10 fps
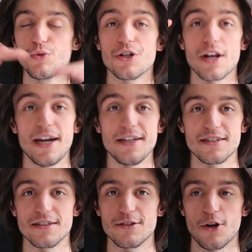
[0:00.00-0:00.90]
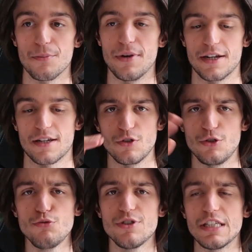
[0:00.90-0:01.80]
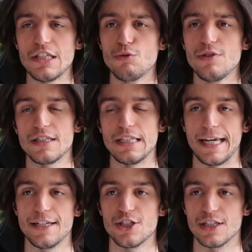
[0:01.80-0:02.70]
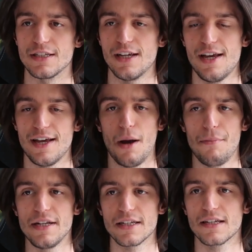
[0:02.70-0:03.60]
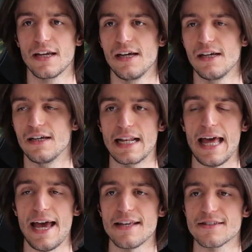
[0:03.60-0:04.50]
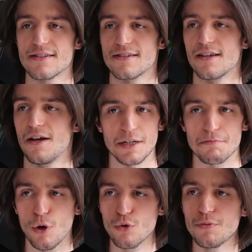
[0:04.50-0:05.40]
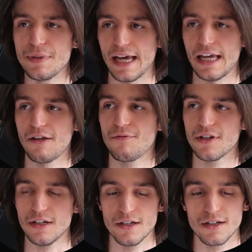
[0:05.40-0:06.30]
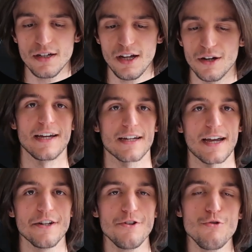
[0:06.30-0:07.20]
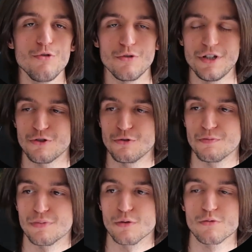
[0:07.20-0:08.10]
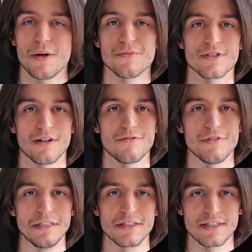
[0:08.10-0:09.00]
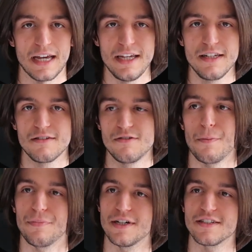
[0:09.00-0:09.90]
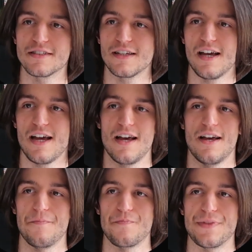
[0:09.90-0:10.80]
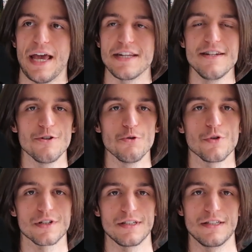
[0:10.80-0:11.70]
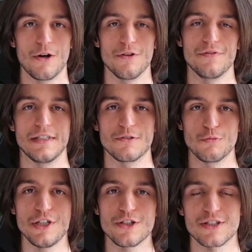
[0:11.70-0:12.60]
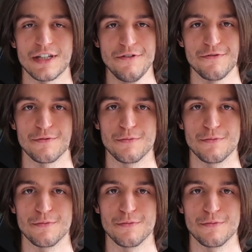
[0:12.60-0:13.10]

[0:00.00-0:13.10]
weird lines at the top, like using Unity engine, public class and mono behavior. I kind of knew you need to program stuff inside, but I didn't know what all of this weird stuff